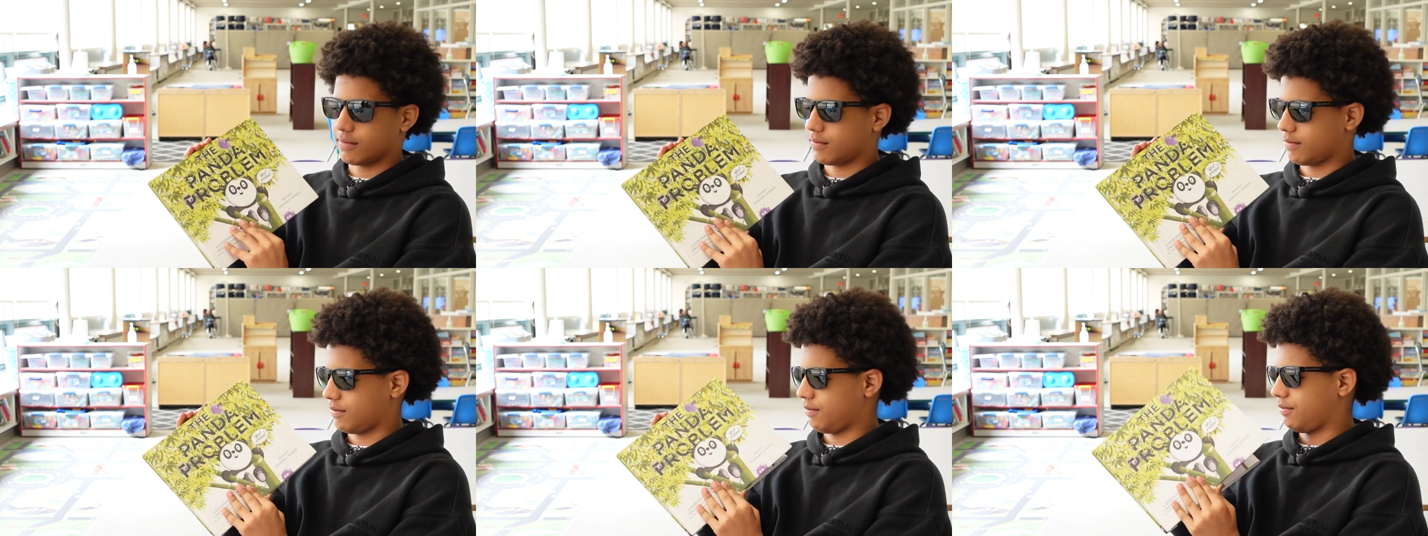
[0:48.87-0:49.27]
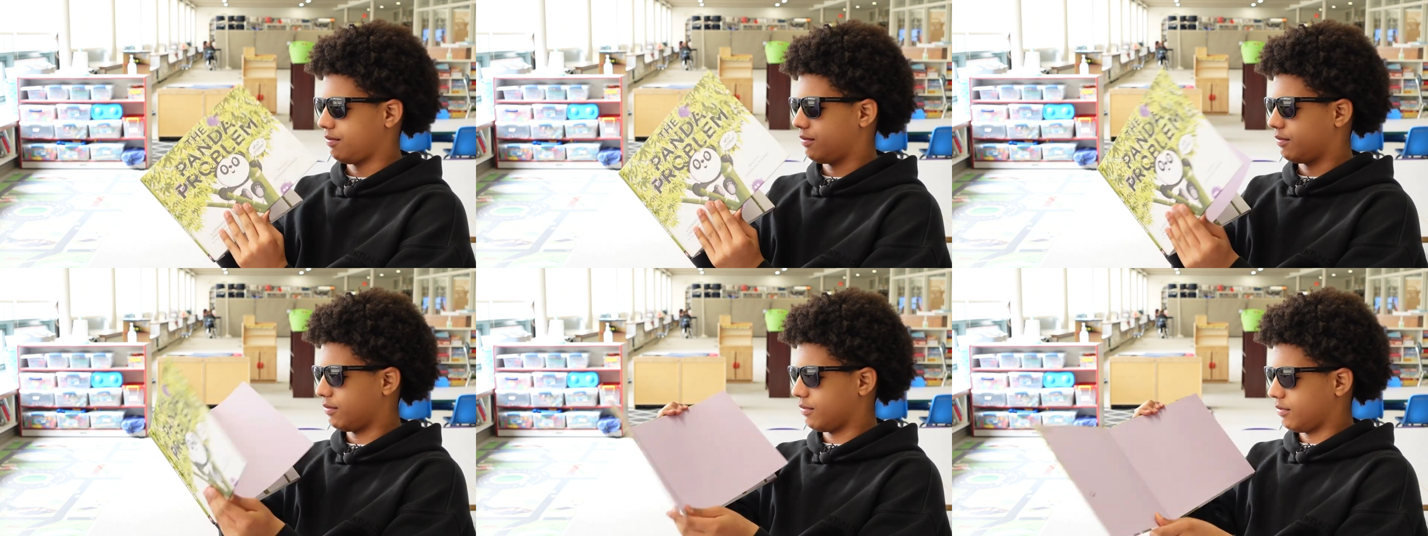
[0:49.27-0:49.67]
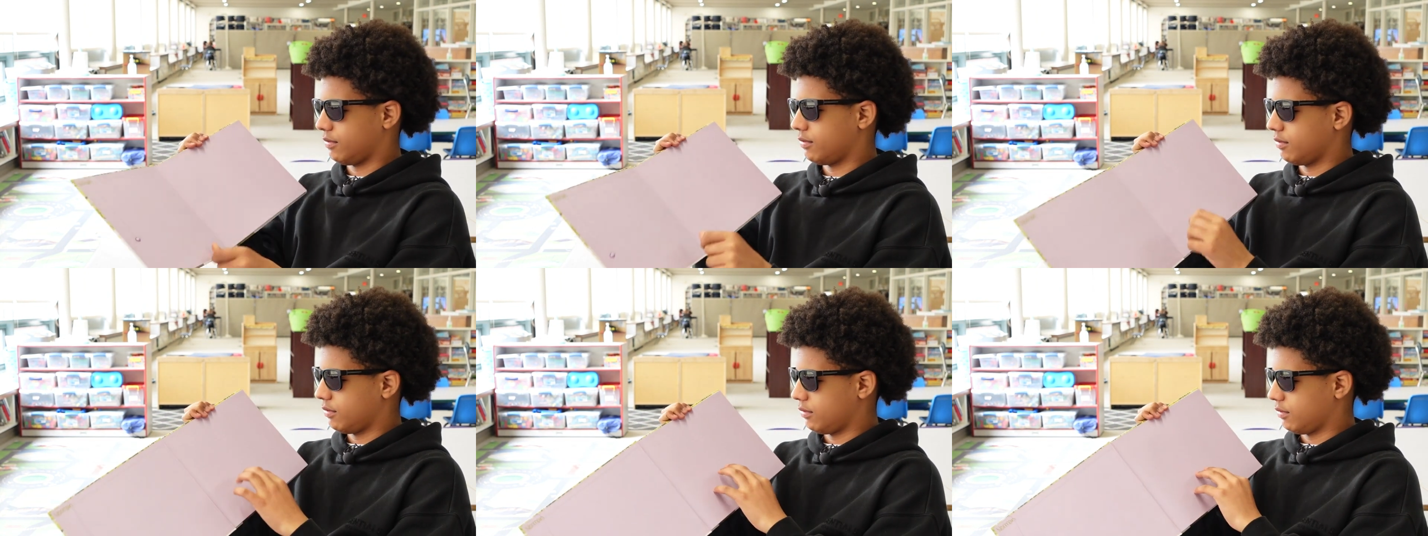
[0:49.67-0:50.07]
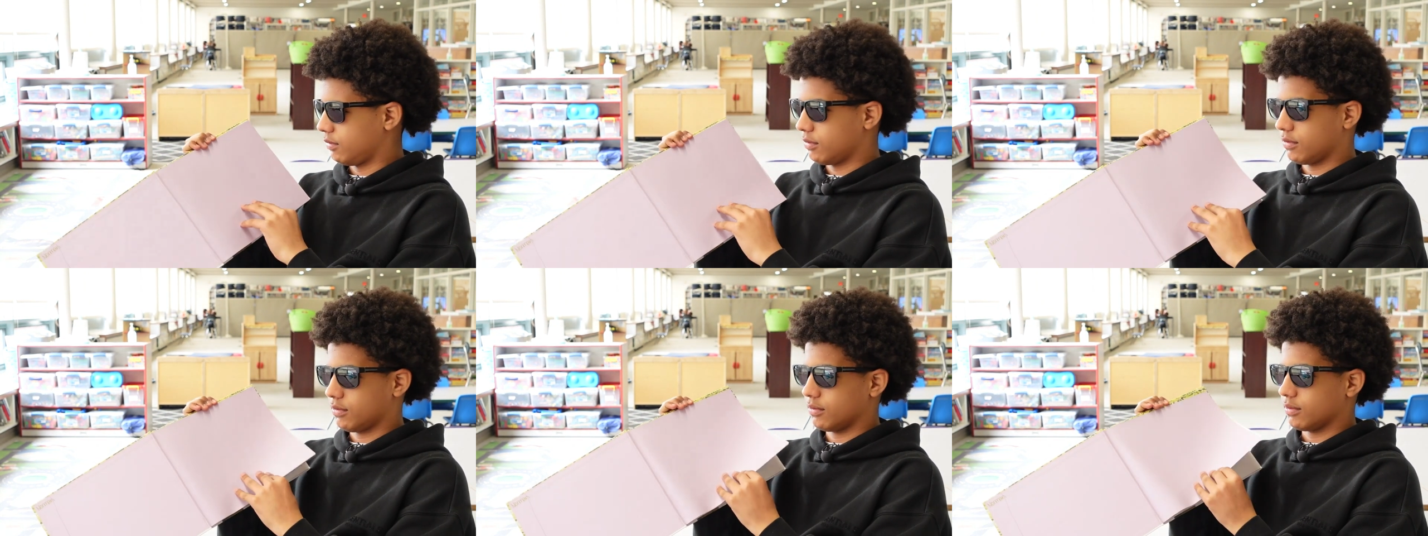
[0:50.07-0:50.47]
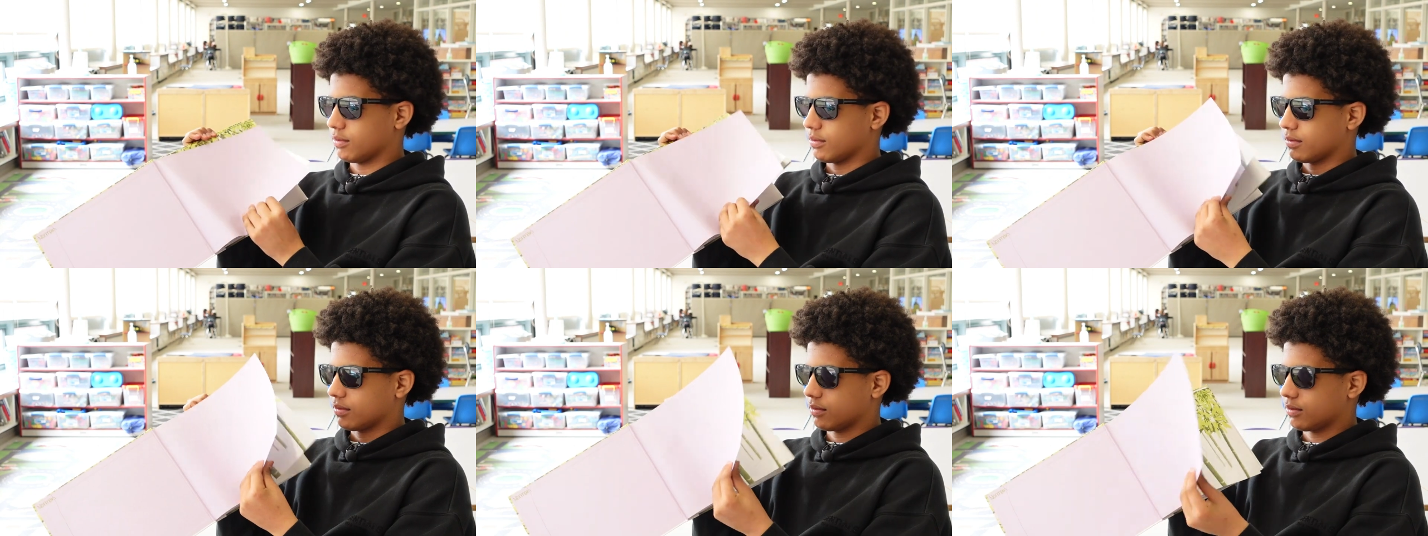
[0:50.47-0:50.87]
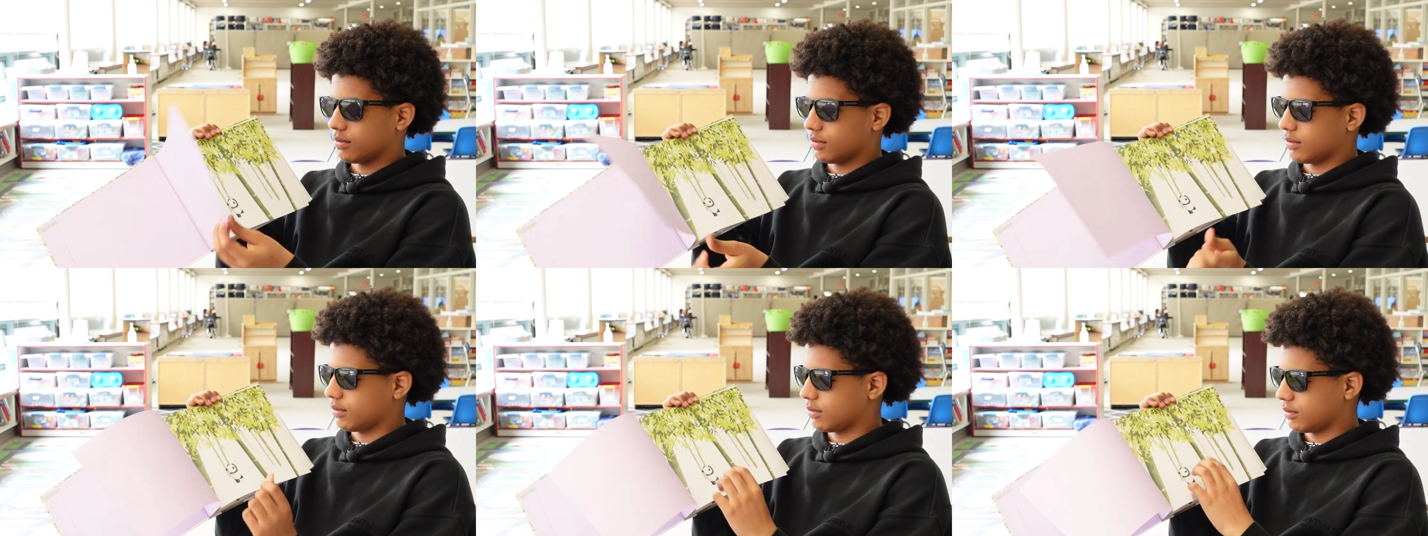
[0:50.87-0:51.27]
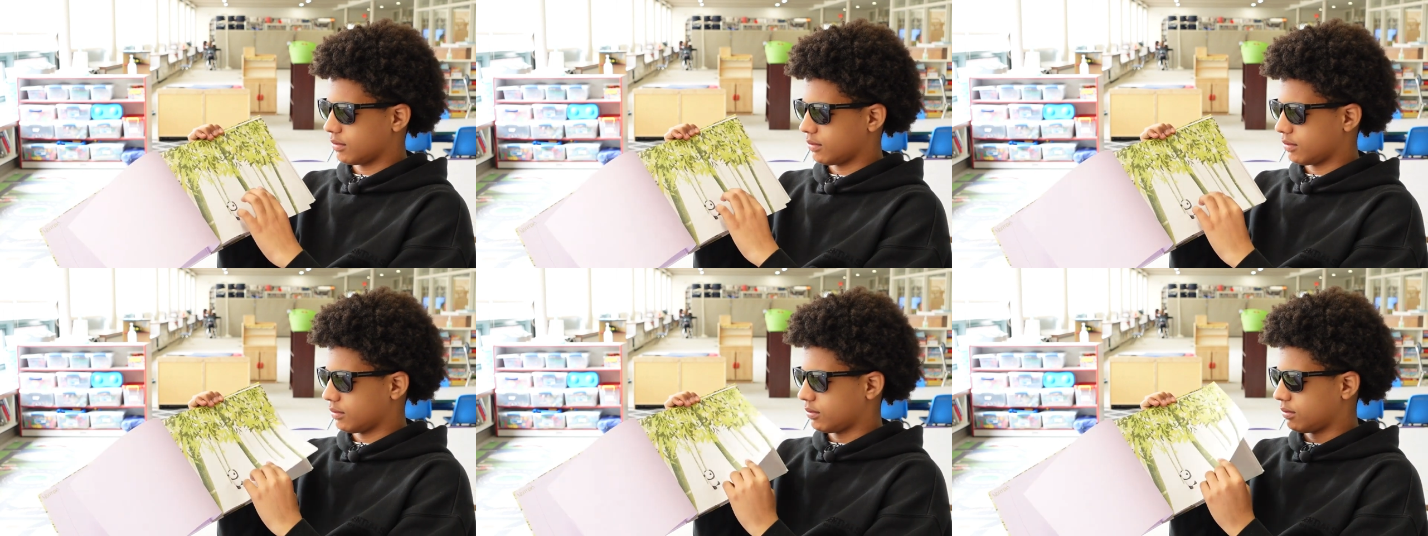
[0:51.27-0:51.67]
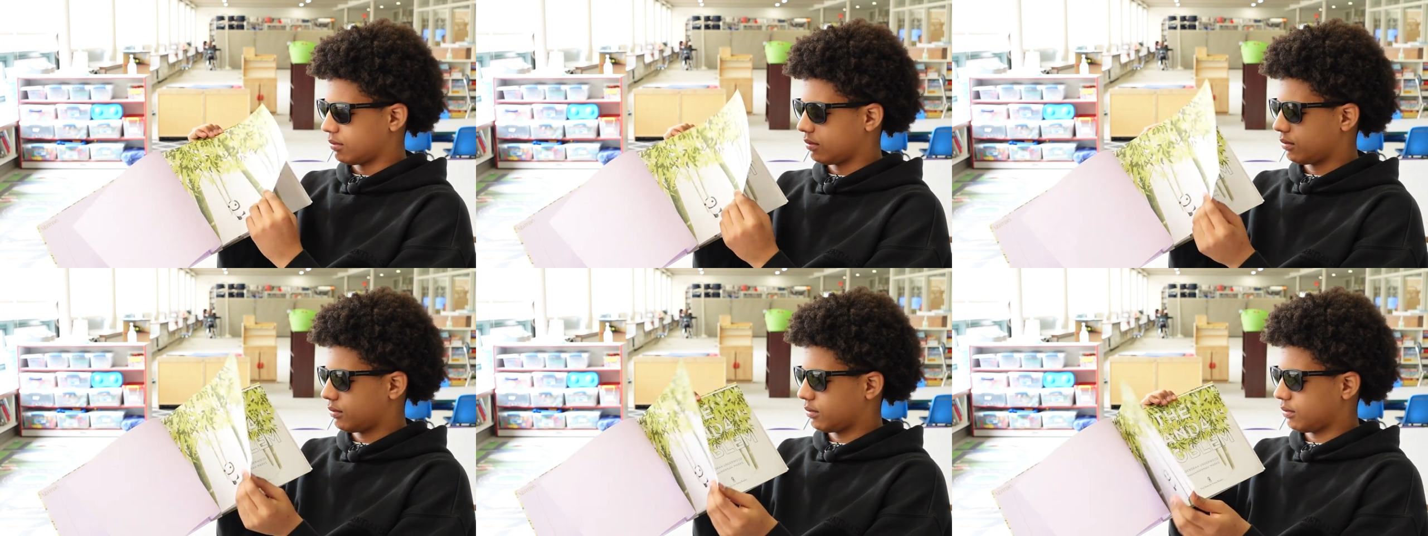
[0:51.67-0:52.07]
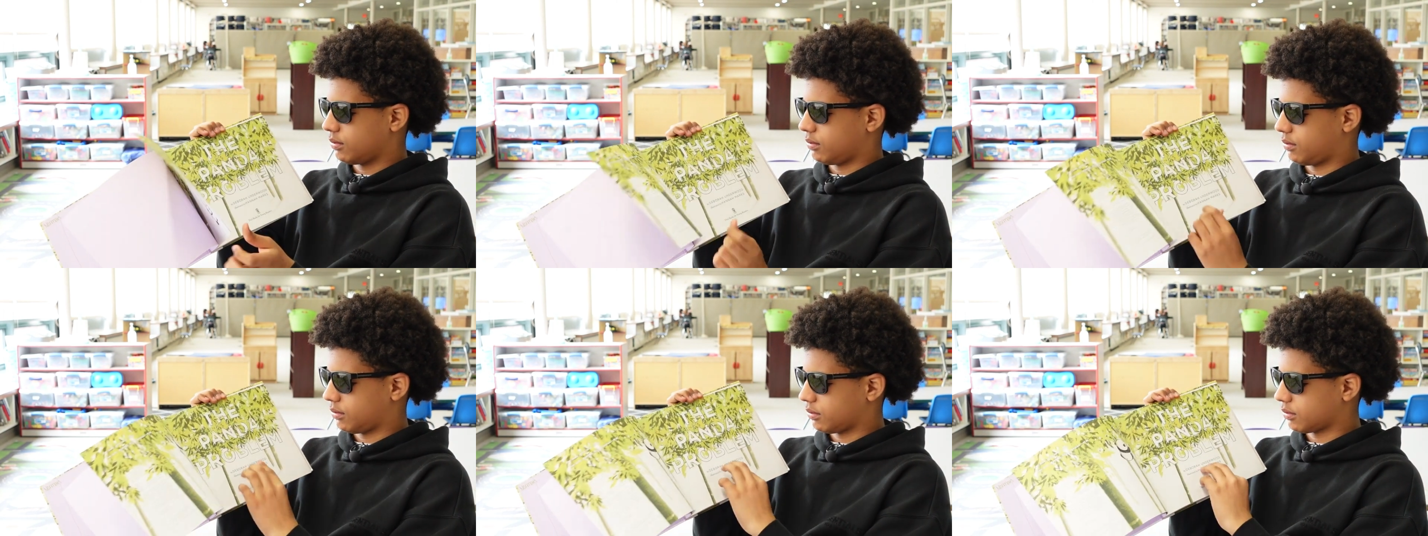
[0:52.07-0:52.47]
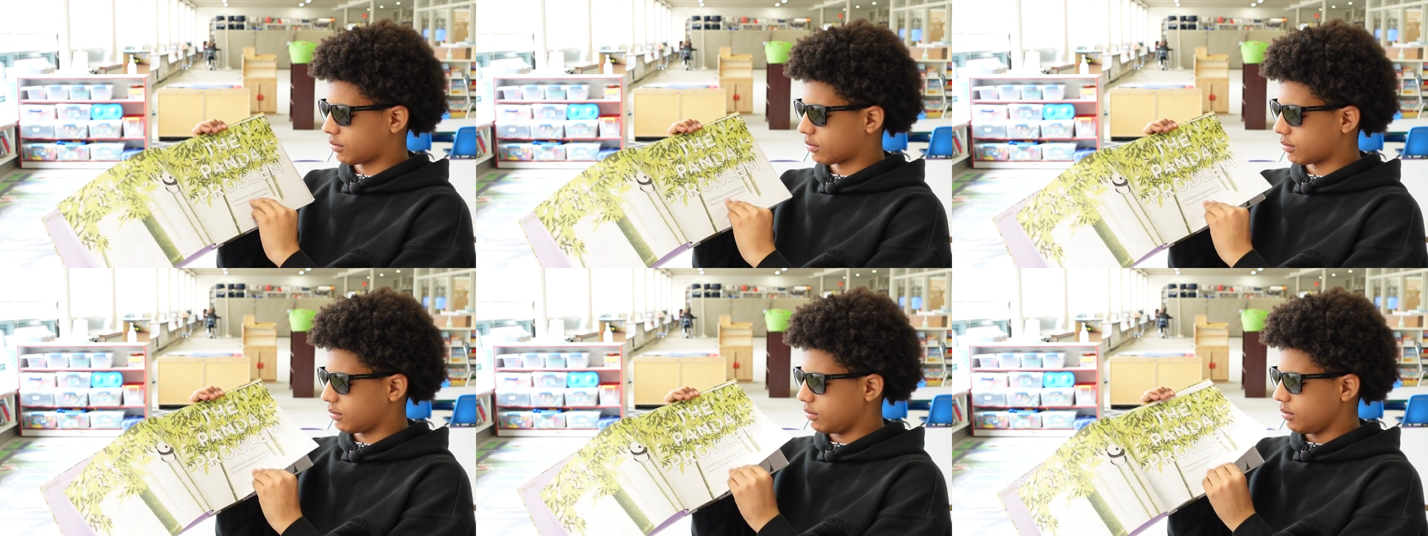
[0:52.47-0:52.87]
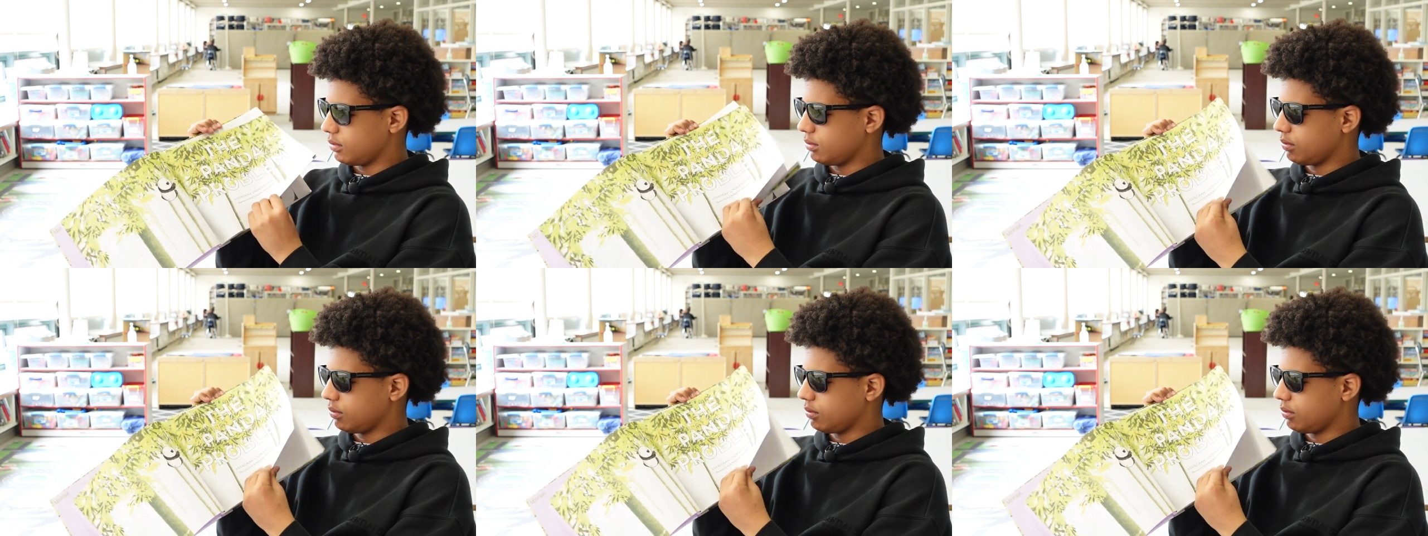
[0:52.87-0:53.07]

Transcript: [no speech]